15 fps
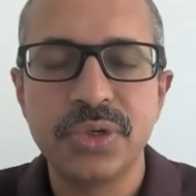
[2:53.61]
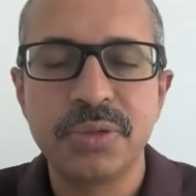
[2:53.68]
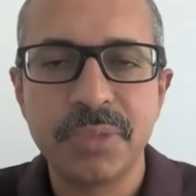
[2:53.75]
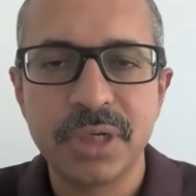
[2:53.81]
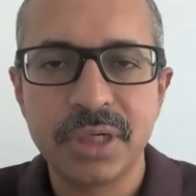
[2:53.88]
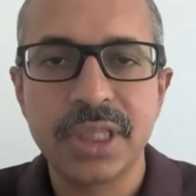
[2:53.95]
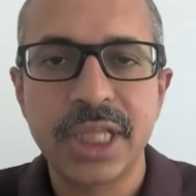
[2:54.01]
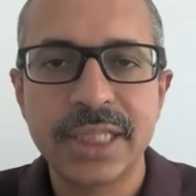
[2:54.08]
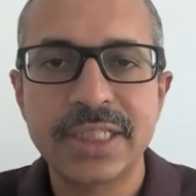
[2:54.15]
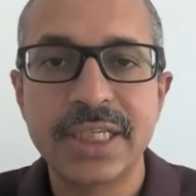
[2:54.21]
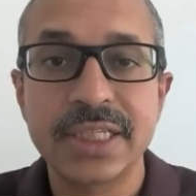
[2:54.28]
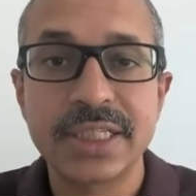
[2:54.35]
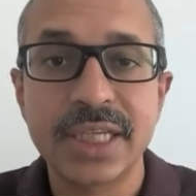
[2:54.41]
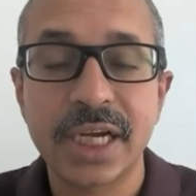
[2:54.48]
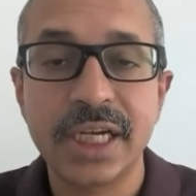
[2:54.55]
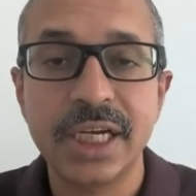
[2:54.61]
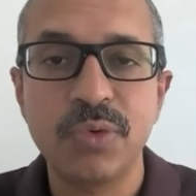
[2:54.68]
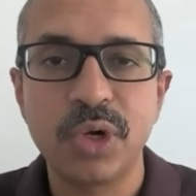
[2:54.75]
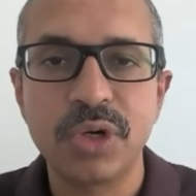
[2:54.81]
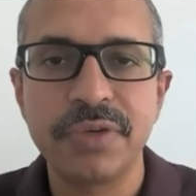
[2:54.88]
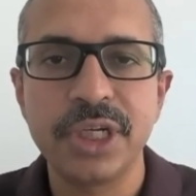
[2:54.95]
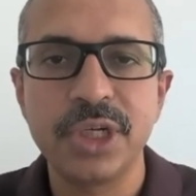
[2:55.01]
but that's exactly
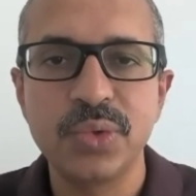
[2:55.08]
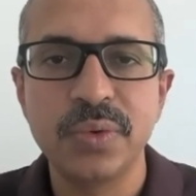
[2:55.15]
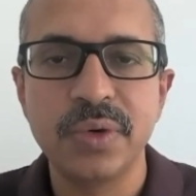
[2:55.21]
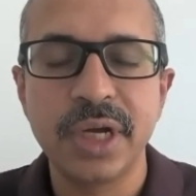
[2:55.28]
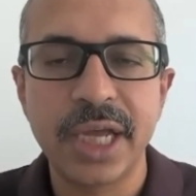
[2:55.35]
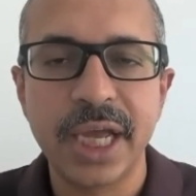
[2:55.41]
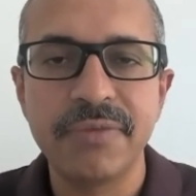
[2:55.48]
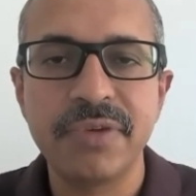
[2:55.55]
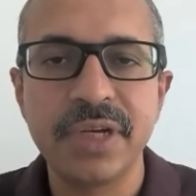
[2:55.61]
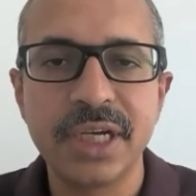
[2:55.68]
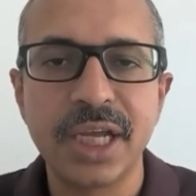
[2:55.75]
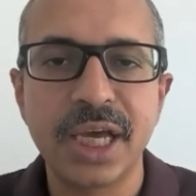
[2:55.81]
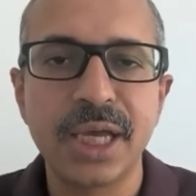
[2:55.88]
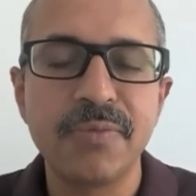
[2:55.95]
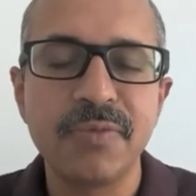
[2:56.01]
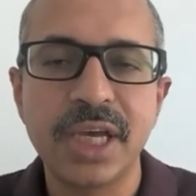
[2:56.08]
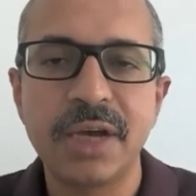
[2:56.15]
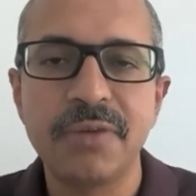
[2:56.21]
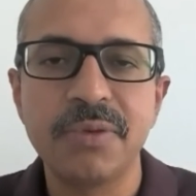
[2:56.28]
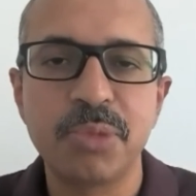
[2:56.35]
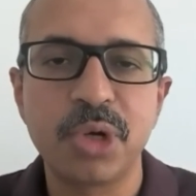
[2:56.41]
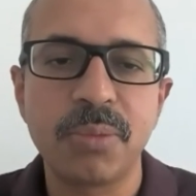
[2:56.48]
what we do every time we
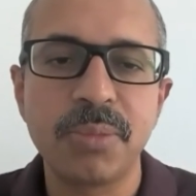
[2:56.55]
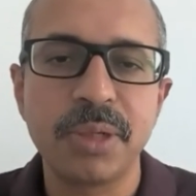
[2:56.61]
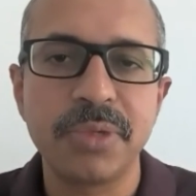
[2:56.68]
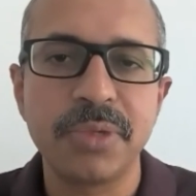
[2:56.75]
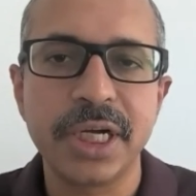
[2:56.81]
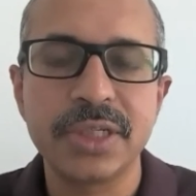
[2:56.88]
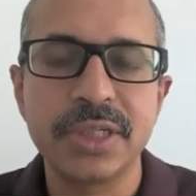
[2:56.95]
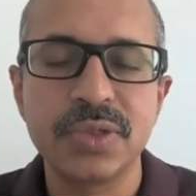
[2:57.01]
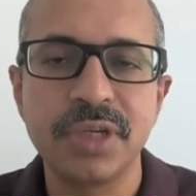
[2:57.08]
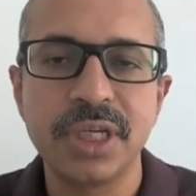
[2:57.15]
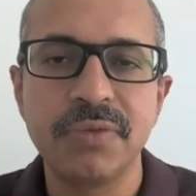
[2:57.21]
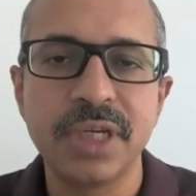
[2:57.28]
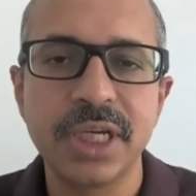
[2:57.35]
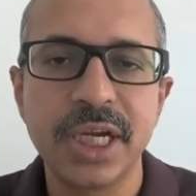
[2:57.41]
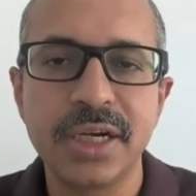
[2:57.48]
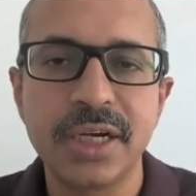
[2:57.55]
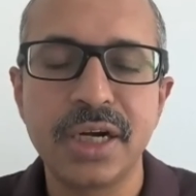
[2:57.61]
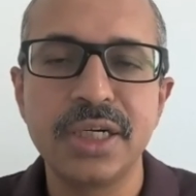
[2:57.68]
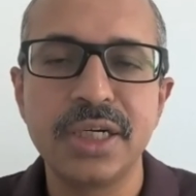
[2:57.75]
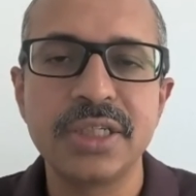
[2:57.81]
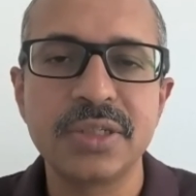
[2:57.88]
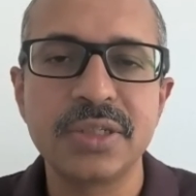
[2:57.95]
have a problem, right? So we get
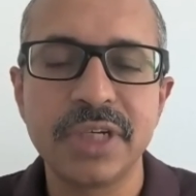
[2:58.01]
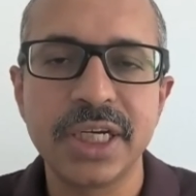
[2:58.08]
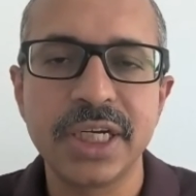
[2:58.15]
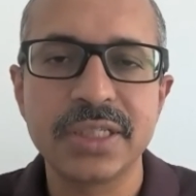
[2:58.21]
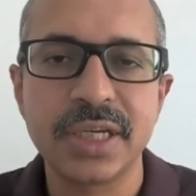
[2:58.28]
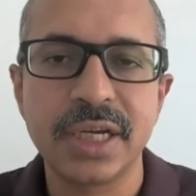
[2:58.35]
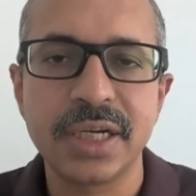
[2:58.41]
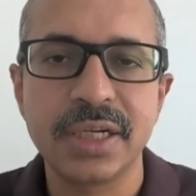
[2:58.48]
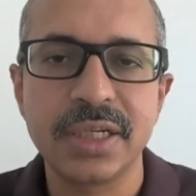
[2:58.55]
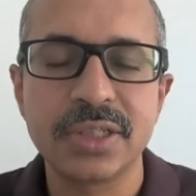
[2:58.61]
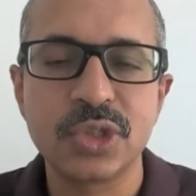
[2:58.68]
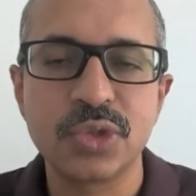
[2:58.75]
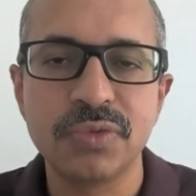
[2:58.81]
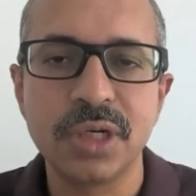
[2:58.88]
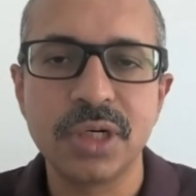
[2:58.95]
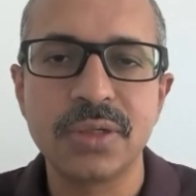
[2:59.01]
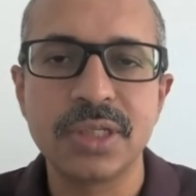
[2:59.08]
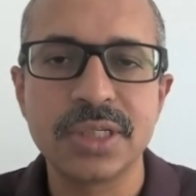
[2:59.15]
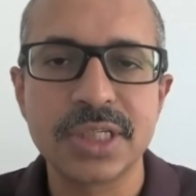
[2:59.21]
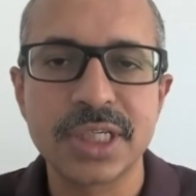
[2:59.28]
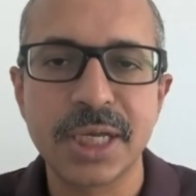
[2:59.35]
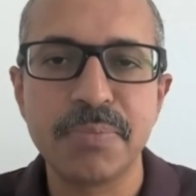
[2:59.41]
hundreds of data scientists to work on
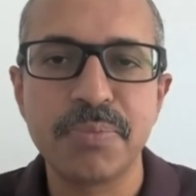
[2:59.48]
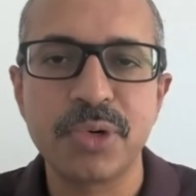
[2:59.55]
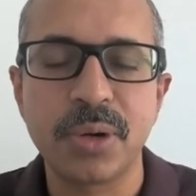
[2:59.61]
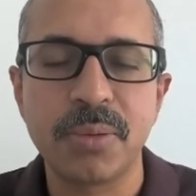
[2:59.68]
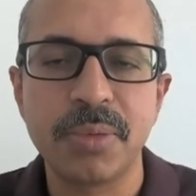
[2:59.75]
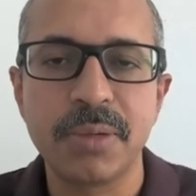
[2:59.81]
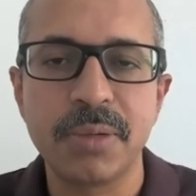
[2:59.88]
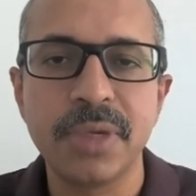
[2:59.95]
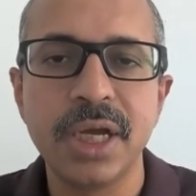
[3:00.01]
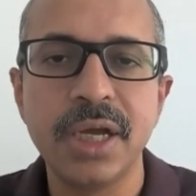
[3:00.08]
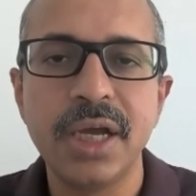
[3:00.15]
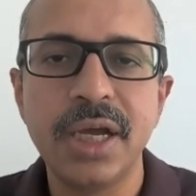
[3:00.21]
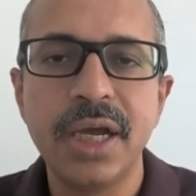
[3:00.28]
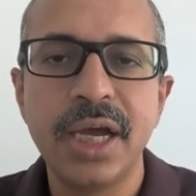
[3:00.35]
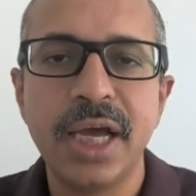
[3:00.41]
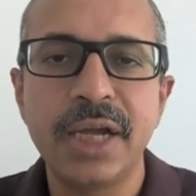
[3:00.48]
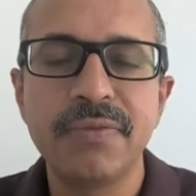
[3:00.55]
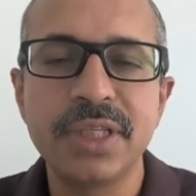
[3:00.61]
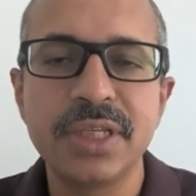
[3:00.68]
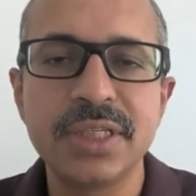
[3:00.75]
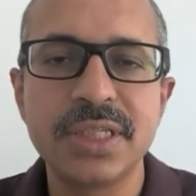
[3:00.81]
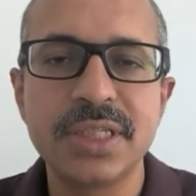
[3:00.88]
the same problem, and
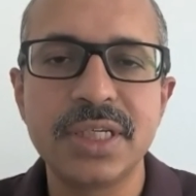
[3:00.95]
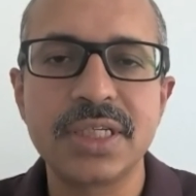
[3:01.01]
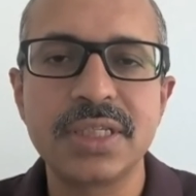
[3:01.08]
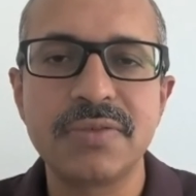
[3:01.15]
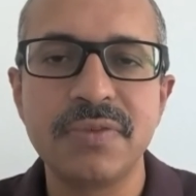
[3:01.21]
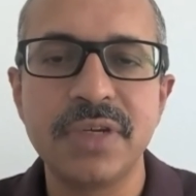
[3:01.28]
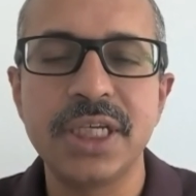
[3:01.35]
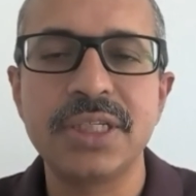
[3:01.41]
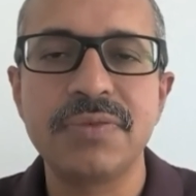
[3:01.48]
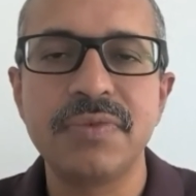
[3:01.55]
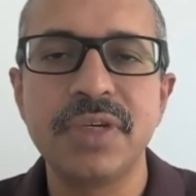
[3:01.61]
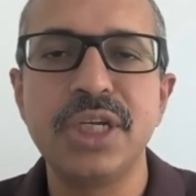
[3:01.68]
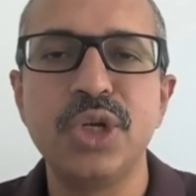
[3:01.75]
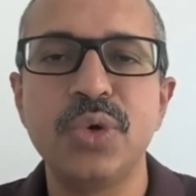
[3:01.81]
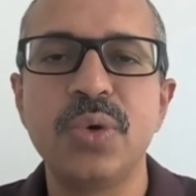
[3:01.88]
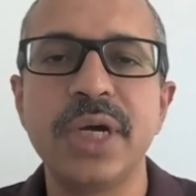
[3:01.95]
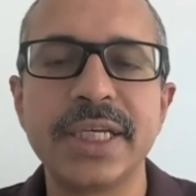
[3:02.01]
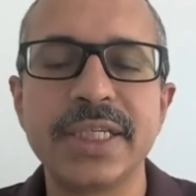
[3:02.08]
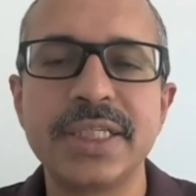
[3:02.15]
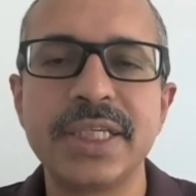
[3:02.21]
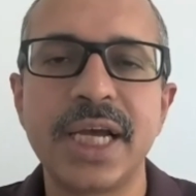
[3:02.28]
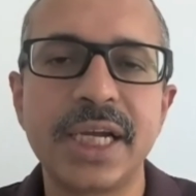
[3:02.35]
within 6 weeks we know
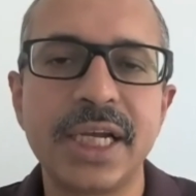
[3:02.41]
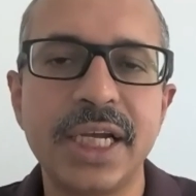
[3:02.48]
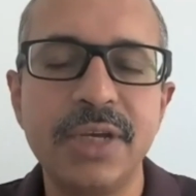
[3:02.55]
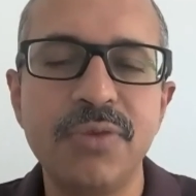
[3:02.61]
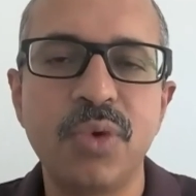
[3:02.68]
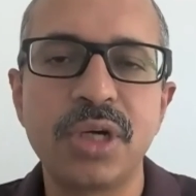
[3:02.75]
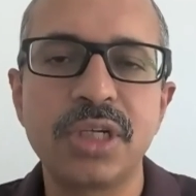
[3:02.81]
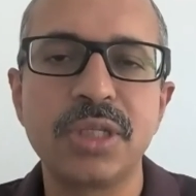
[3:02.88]
exactly what the